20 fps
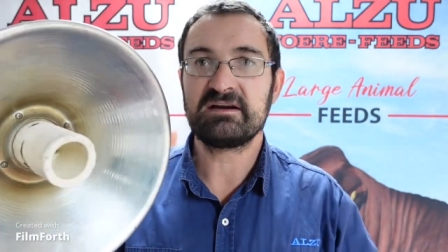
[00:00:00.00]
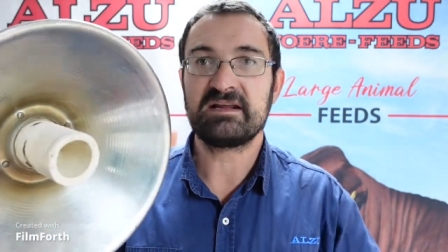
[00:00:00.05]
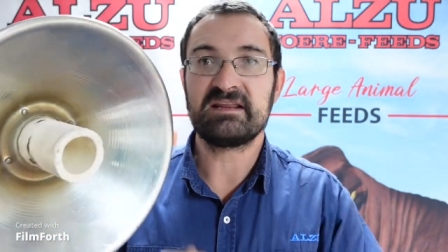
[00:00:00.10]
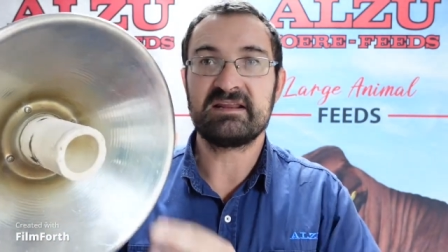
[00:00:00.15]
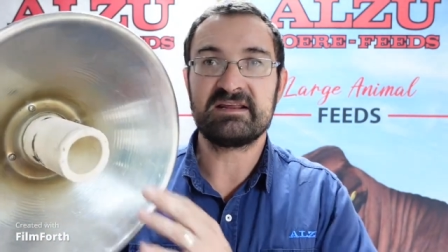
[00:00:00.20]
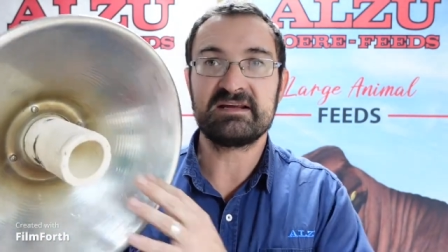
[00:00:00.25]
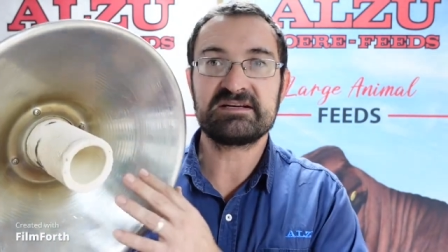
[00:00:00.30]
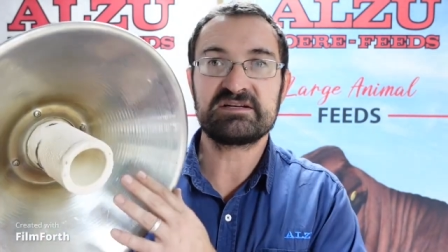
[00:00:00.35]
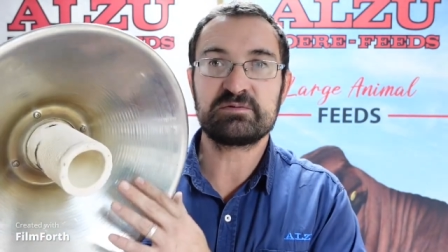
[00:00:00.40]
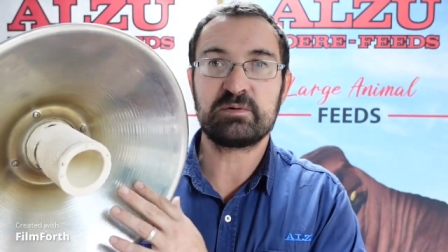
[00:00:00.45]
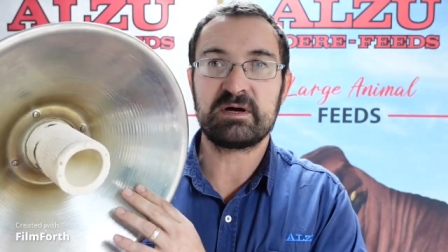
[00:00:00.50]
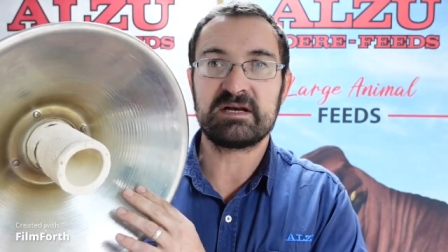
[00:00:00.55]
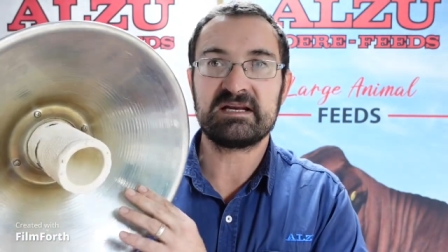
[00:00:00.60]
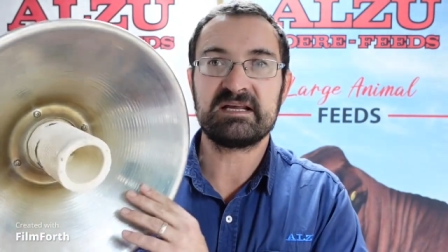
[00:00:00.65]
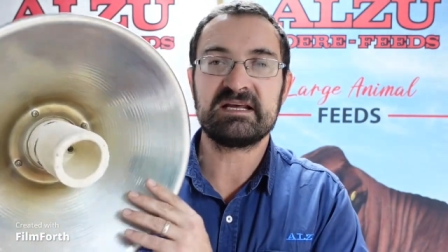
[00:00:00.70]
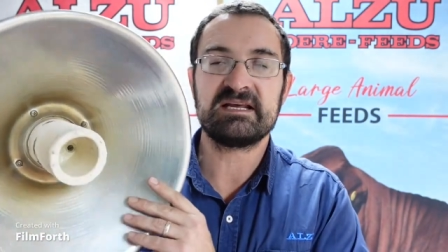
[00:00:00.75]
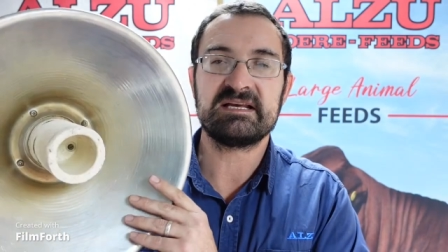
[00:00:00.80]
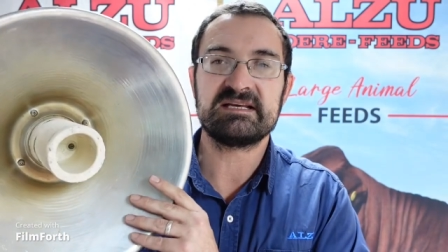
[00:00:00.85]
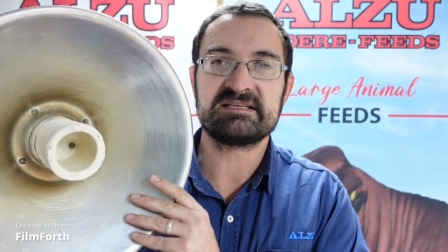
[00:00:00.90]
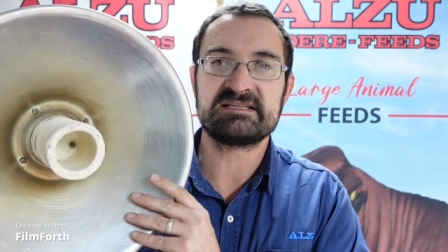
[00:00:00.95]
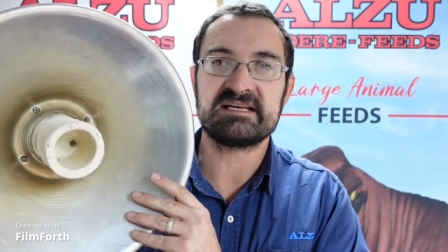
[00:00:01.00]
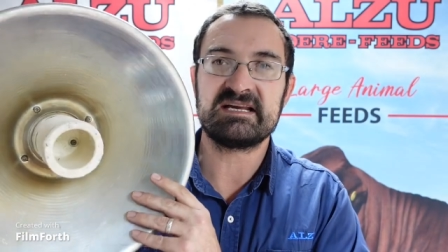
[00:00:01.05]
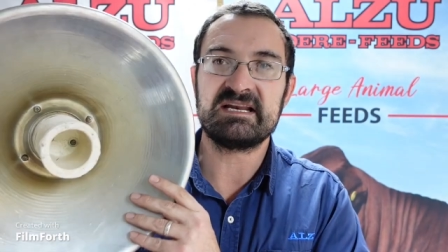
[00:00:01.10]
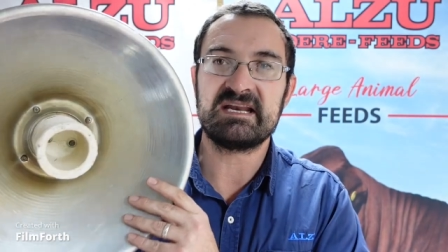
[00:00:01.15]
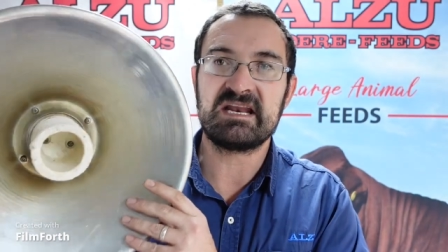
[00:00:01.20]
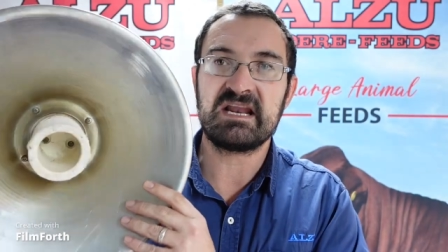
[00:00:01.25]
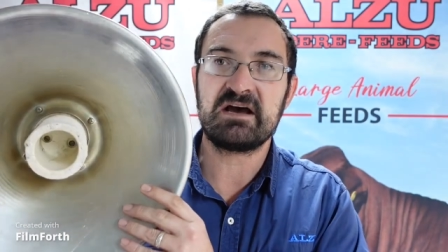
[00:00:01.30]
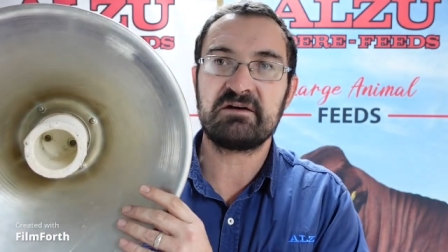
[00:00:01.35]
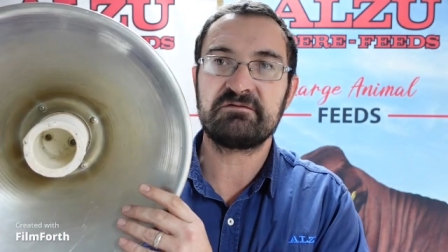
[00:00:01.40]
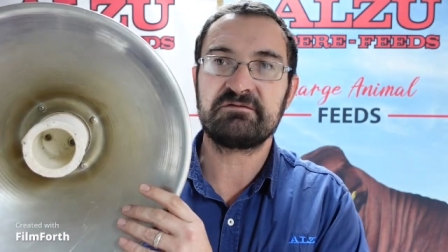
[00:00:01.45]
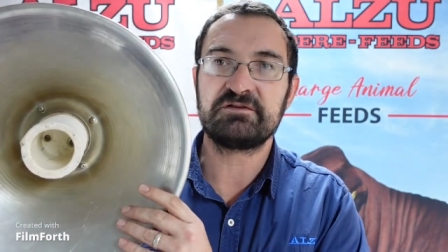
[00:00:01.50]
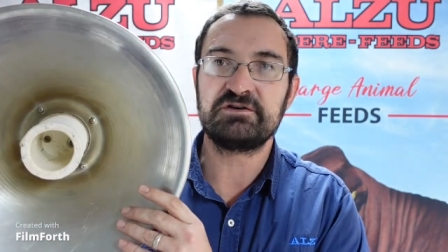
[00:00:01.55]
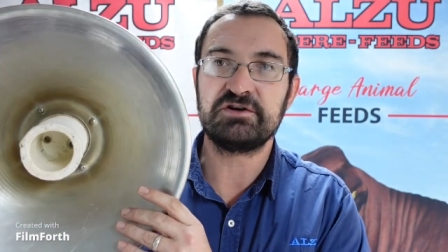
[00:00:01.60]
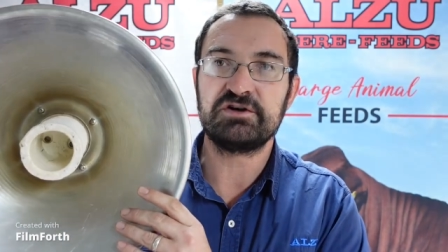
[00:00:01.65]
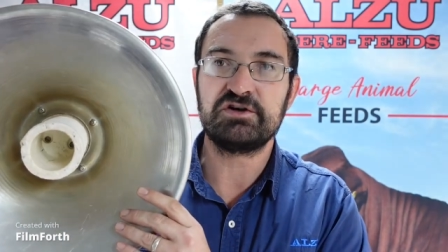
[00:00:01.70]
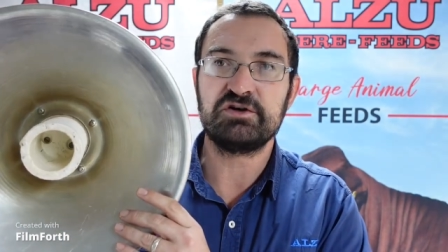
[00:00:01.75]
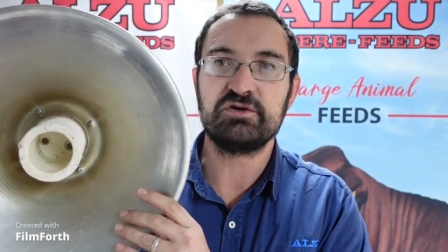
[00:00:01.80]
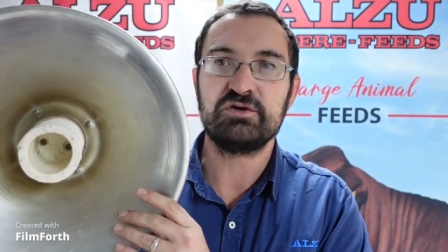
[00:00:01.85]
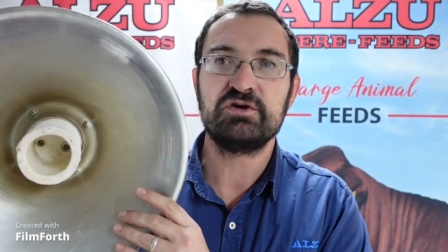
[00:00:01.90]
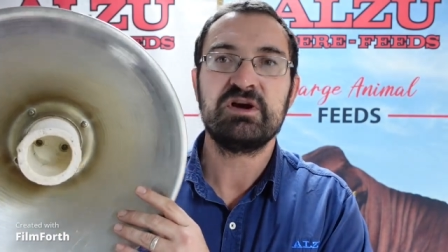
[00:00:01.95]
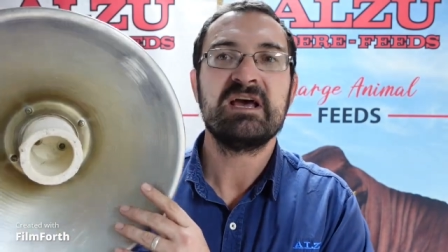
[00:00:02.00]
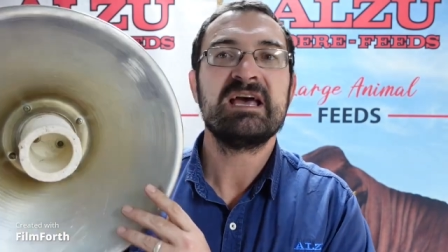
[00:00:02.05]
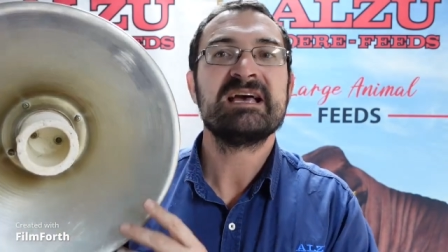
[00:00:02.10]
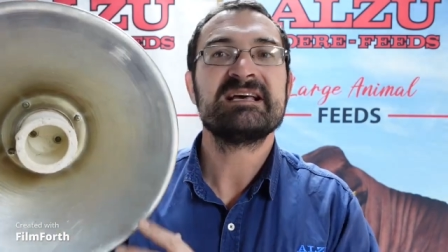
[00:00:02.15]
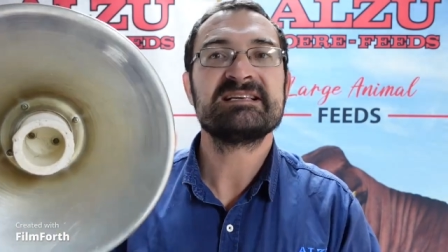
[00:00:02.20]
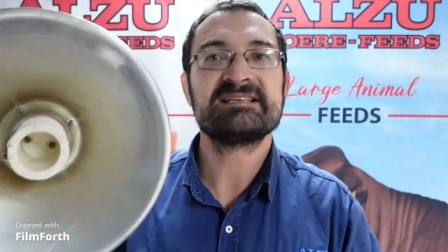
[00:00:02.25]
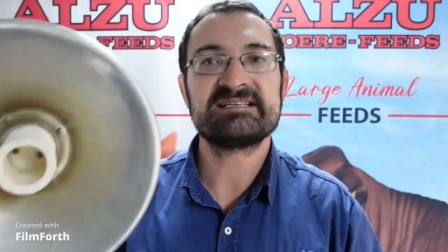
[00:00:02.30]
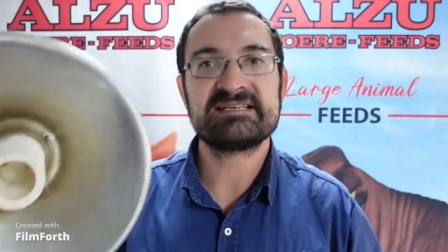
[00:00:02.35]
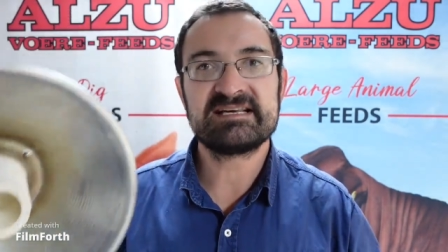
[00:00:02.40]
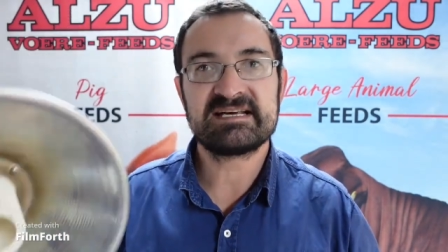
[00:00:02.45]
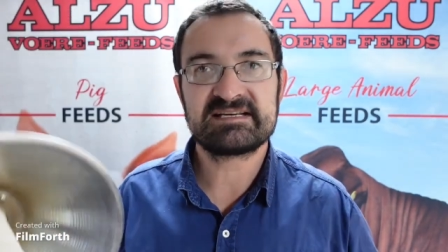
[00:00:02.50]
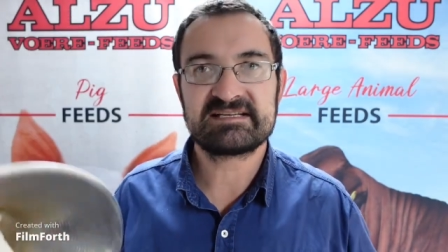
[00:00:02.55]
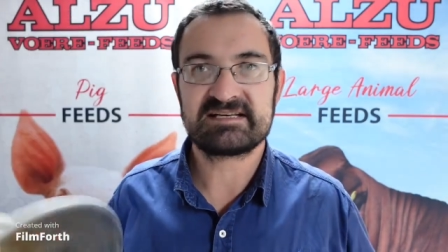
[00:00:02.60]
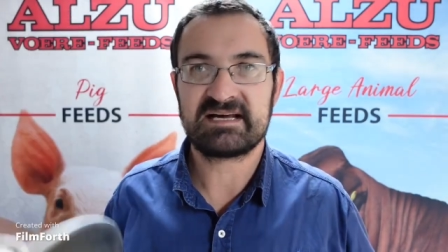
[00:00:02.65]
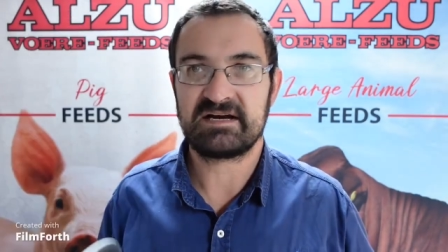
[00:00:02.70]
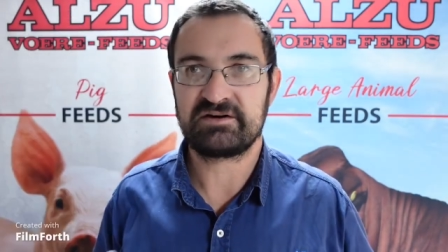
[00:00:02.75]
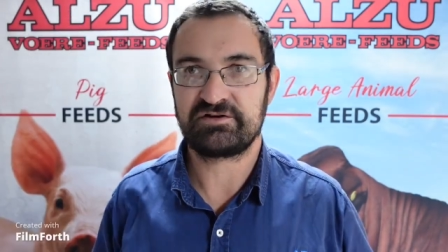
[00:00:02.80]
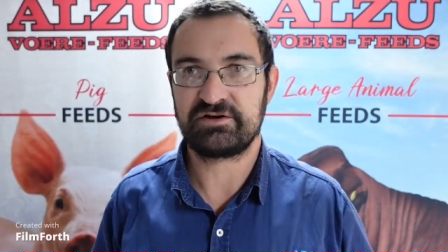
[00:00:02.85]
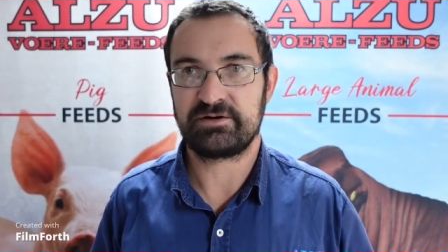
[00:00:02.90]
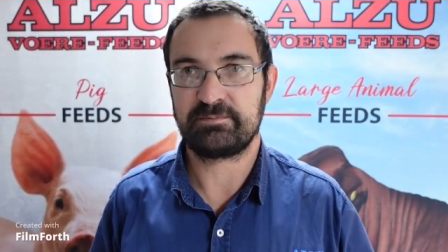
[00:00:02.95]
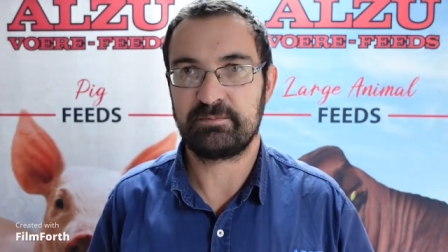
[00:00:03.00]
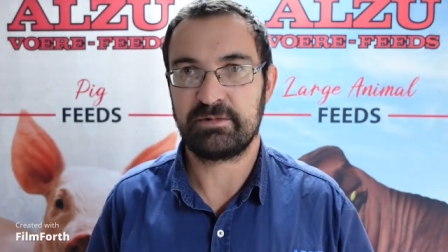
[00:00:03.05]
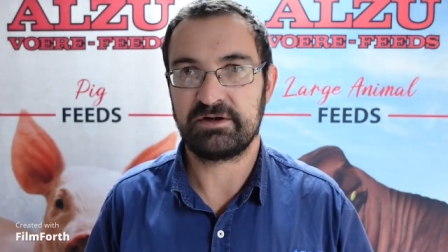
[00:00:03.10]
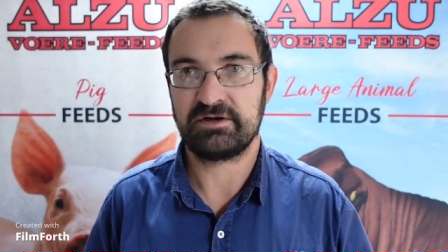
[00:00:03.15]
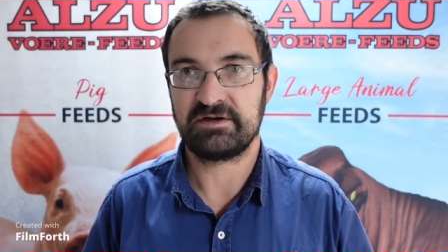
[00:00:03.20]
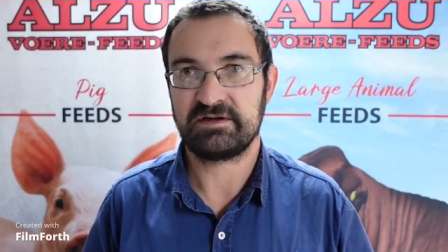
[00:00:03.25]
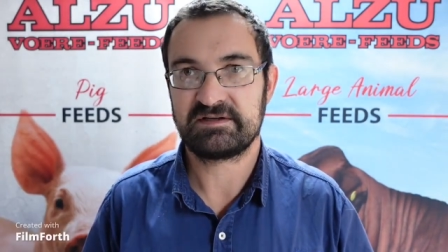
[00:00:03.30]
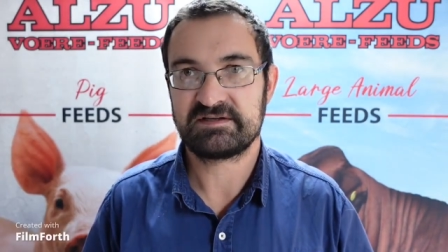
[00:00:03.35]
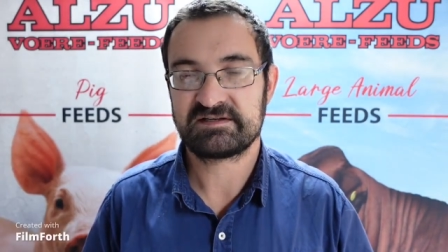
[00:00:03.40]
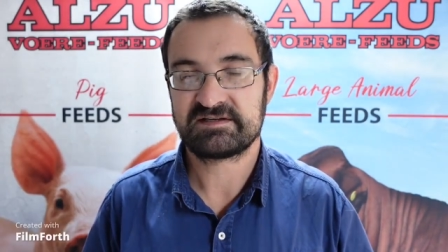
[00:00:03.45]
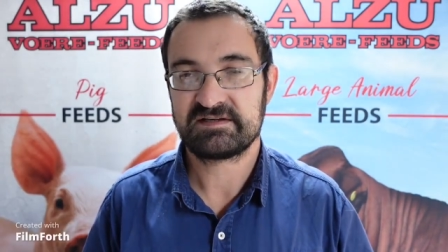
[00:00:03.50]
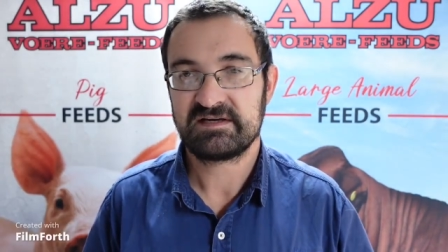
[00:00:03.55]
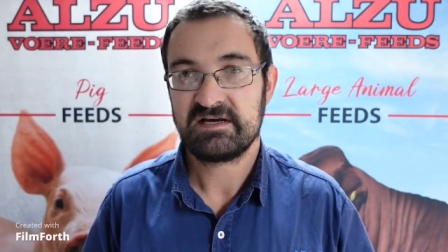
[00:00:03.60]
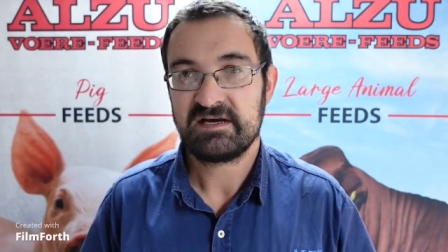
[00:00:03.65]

and this one is enough to do 600 birds.